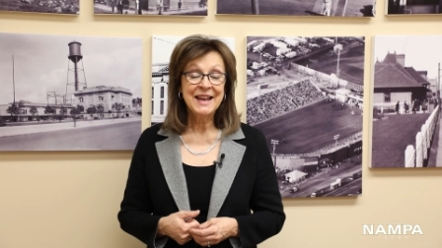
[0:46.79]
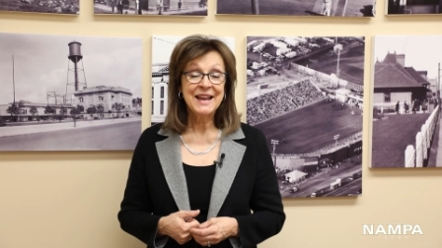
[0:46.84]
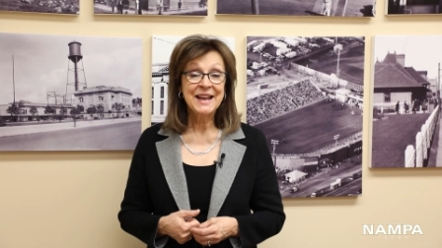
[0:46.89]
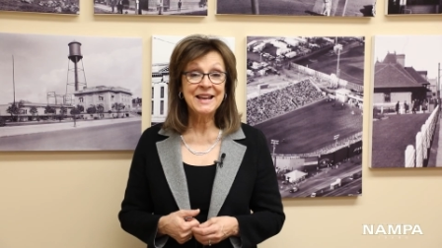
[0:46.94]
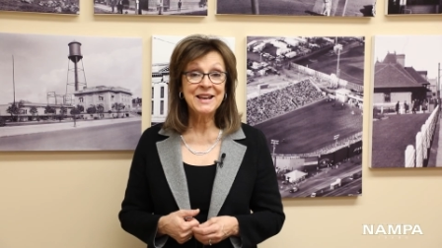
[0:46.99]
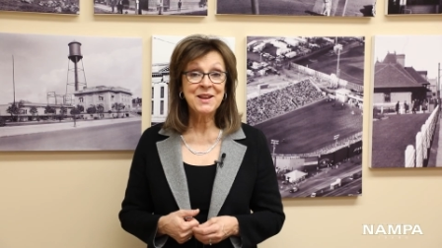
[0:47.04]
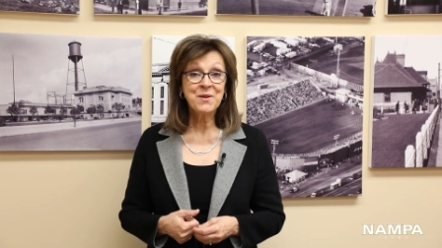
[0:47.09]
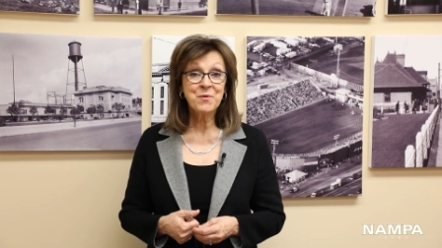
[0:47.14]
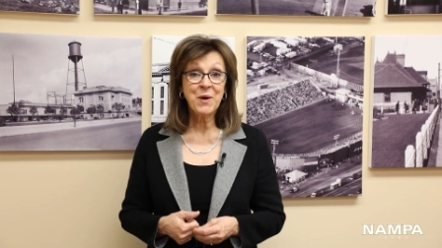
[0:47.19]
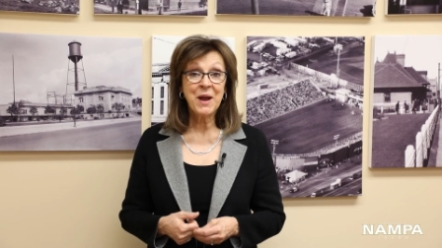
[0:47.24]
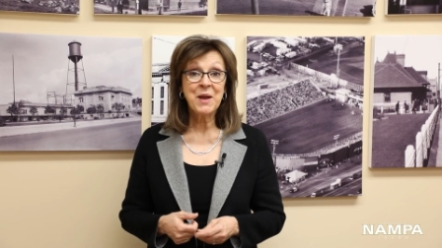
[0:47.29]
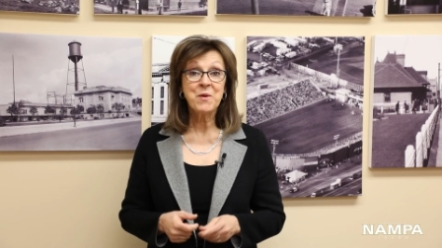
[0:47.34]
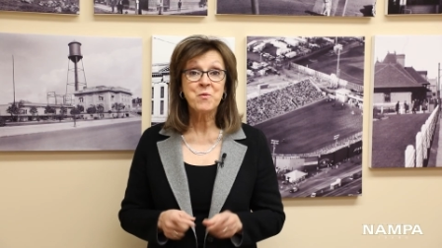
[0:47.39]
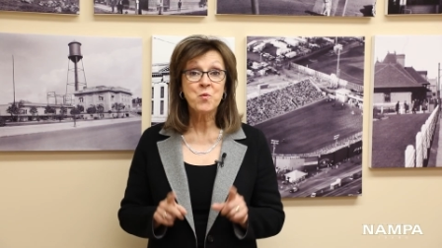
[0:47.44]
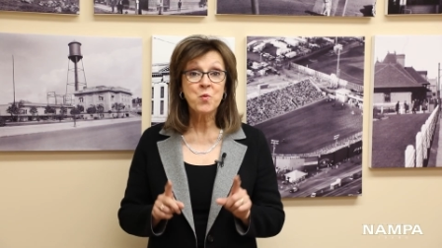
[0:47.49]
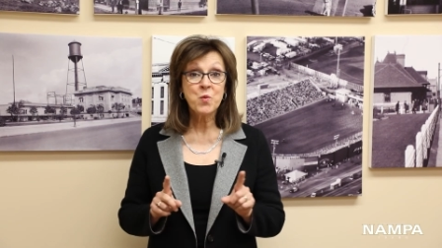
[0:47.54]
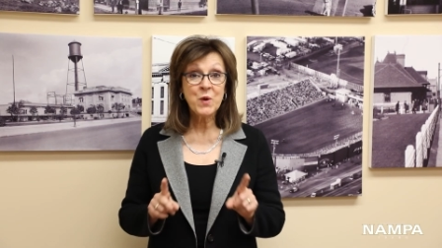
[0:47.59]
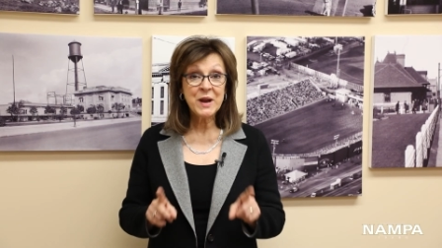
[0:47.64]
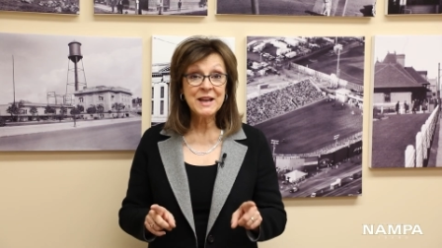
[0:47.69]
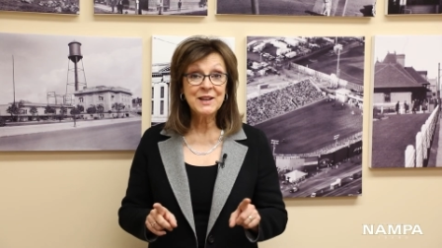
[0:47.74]
Anyway,
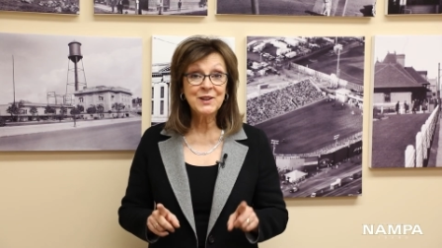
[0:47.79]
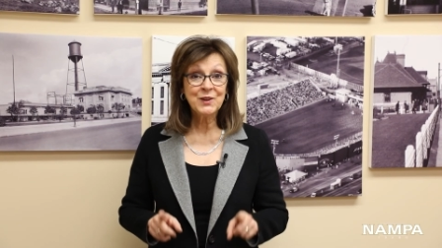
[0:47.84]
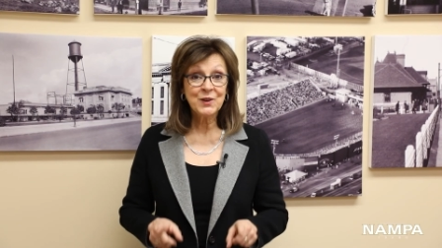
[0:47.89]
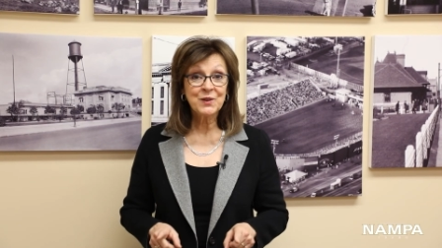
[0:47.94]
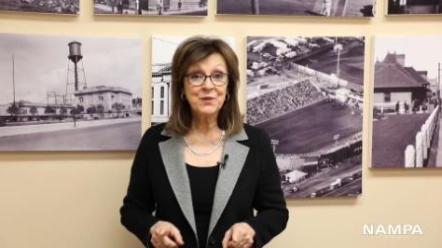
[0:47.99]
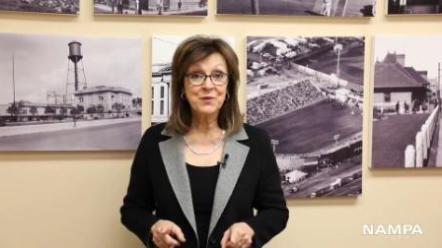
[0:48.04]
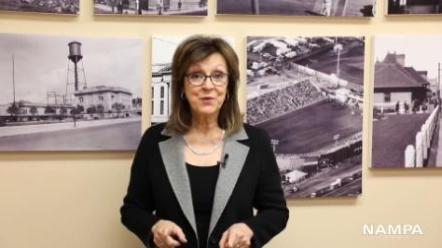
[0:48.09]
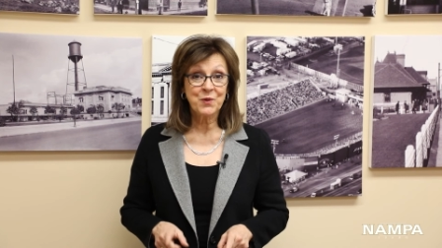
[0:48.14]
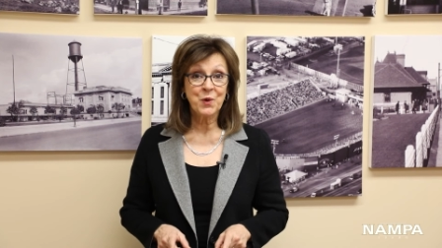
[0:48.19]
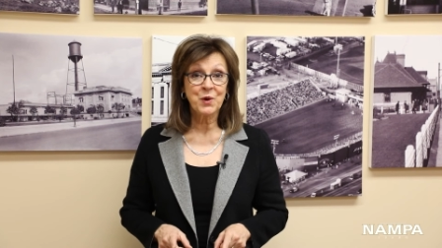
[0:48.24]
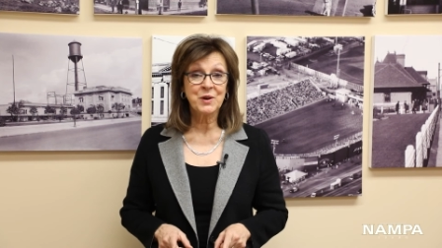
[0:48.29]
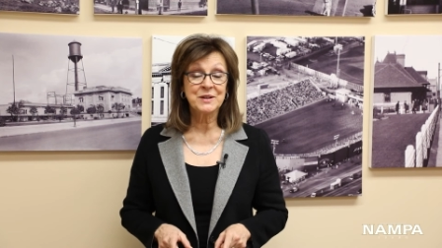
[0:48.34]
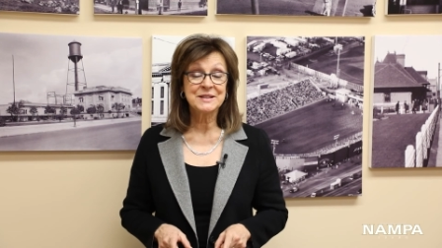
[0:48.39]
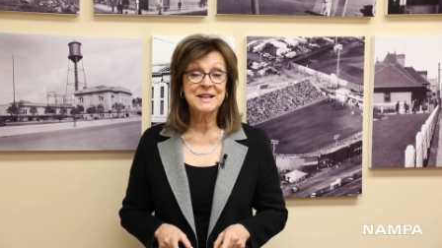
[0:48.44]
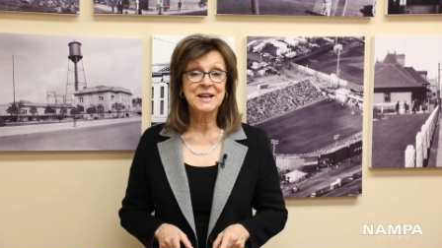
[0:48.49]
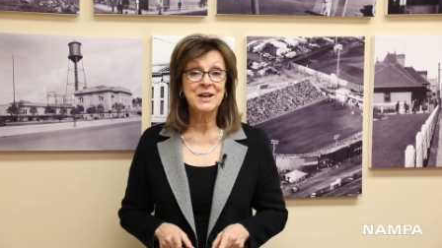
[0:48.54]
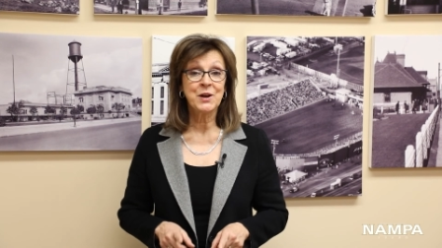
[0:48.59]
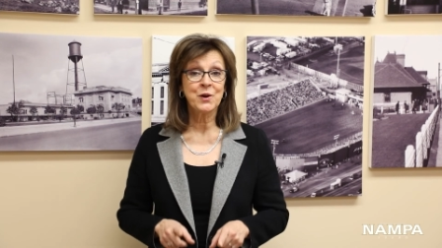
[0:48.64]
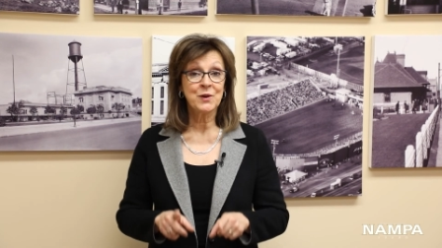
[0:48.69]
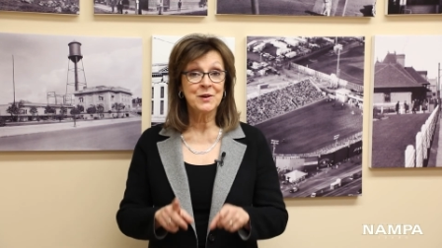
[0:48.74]
we look forward
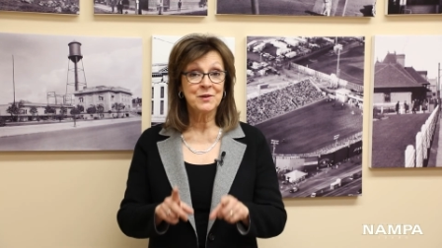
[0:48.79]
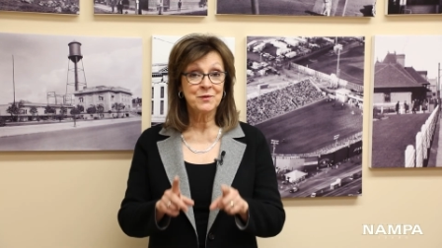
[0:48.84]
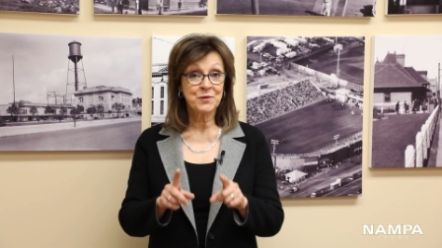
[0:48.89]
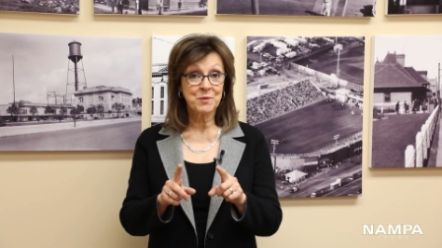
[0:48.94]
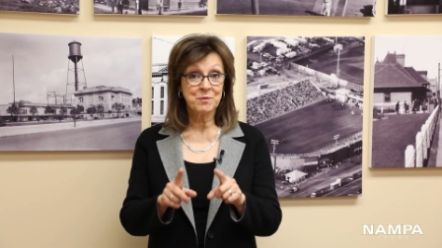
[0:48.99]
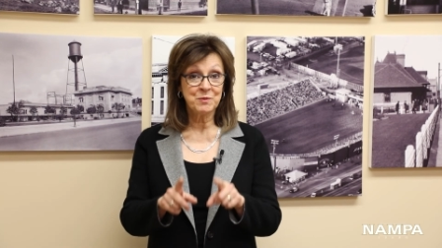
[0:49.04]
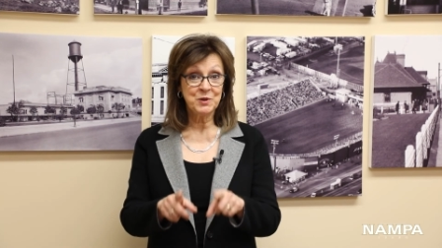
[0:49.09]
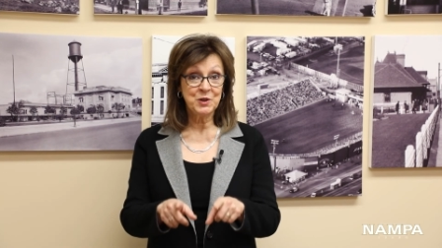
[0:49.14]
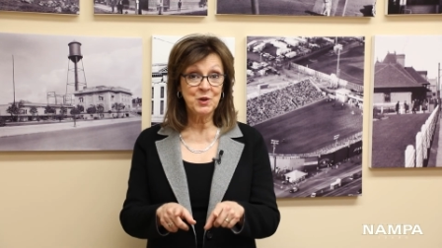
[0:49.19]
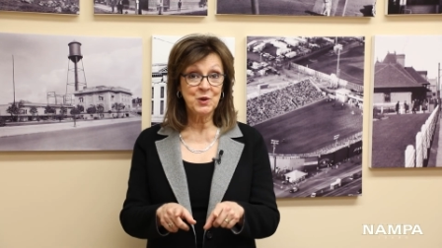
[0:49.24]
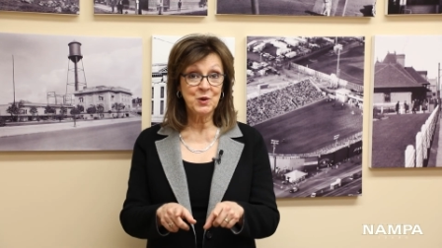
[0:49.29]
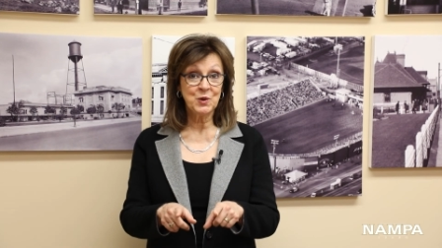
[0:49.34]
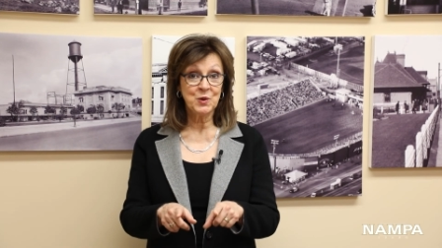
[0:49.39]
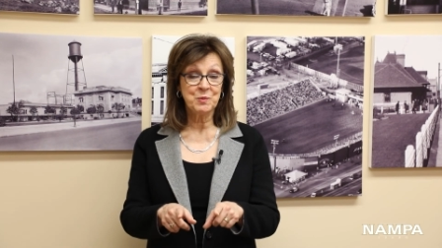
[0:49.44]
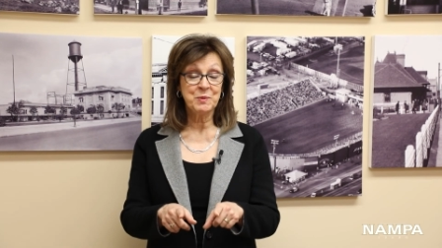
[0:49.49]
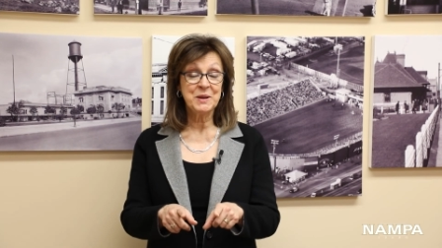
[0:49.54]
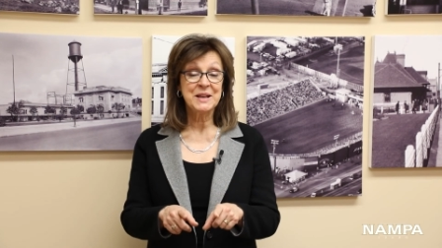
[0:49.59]
to hearing from you